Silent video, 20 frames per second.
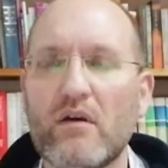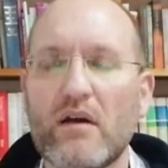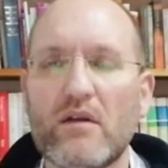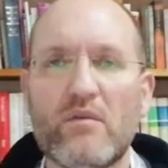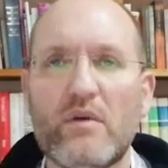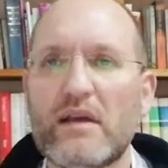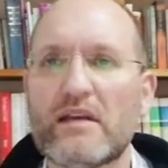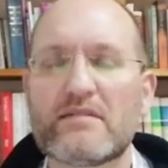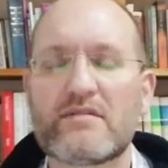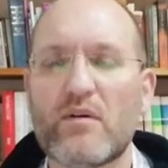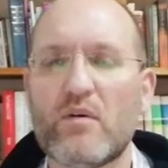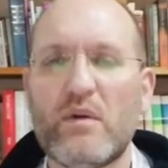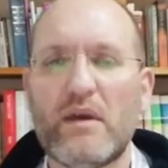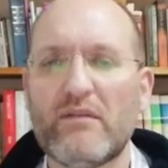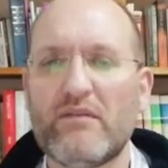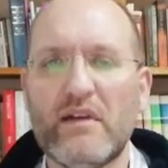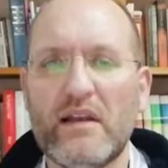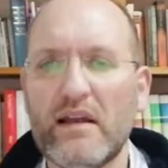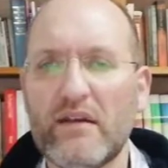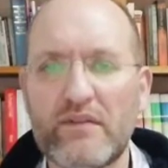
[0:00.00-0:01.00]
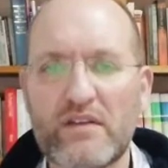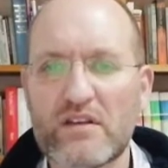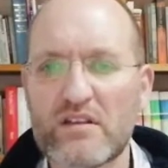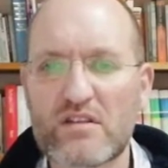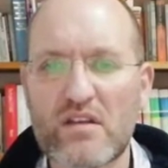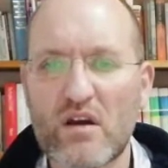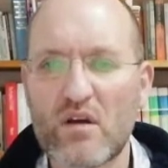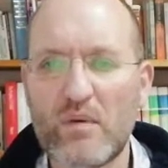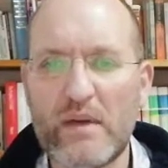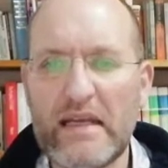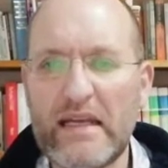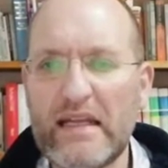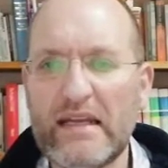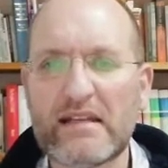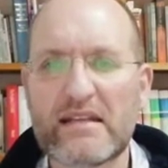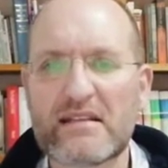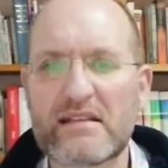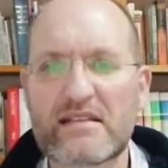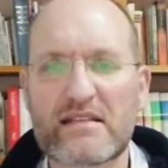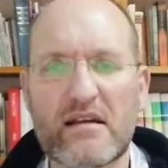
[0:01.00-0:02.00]
And we have, we have lived as though we
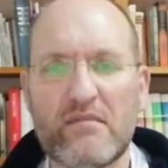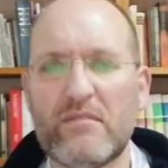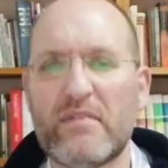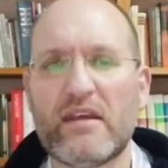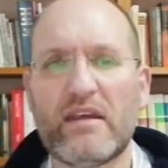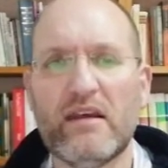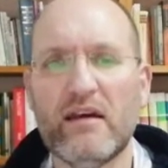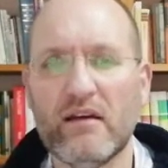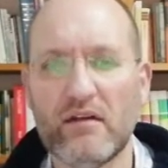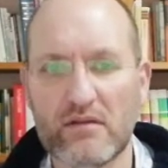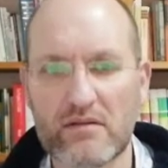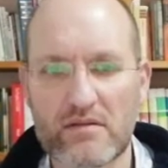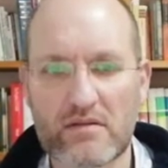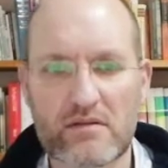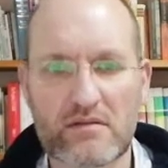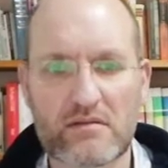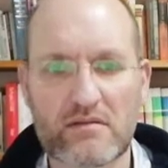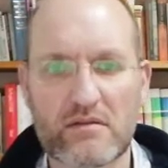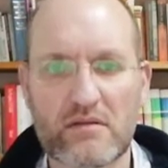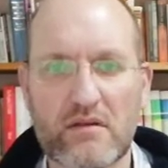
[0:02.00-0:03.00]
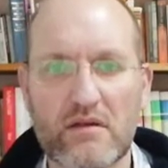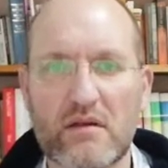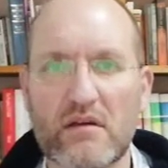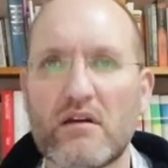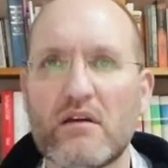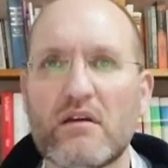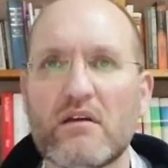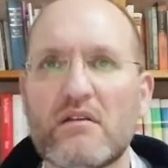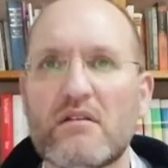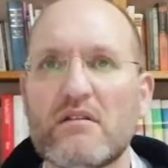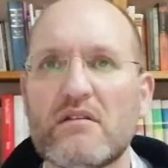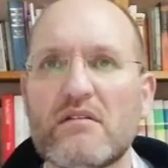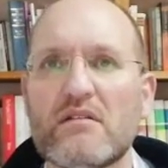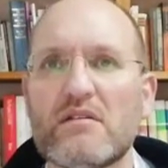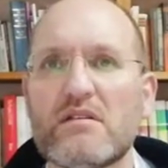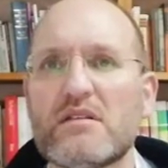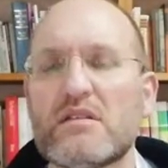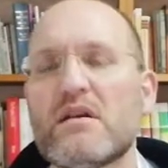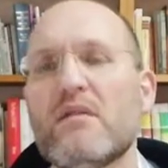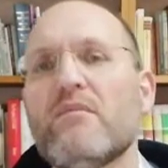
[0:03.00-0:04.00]
needed something else,
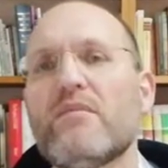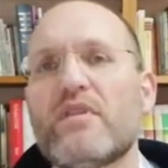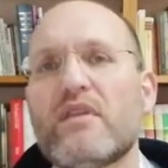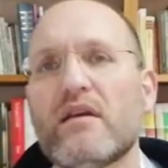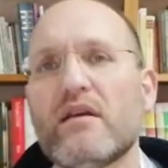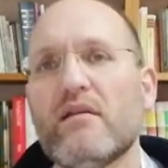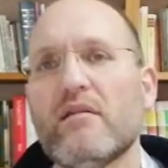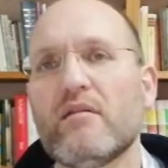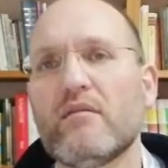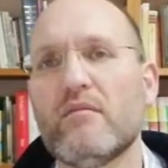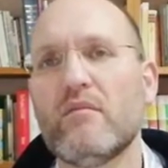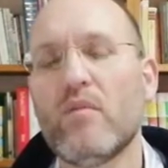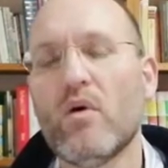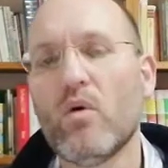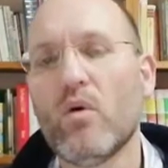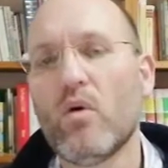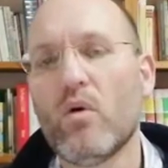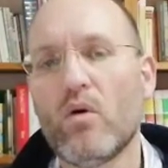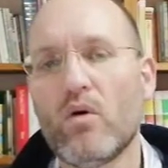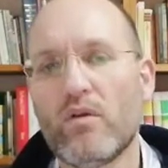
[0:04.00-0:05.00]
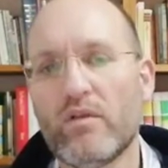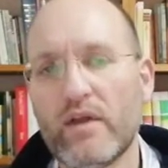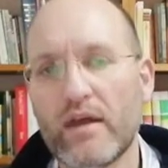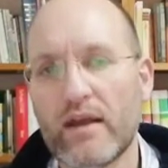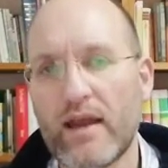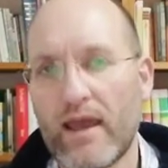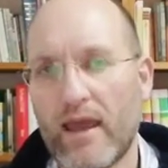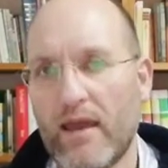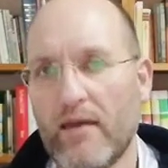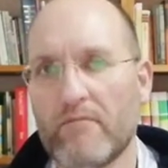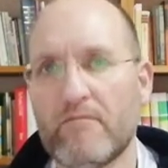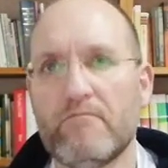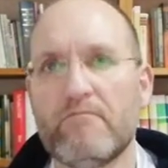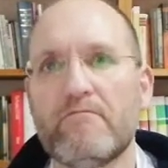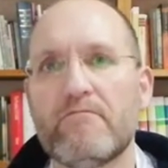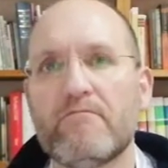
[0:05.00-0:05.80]
something more than Him.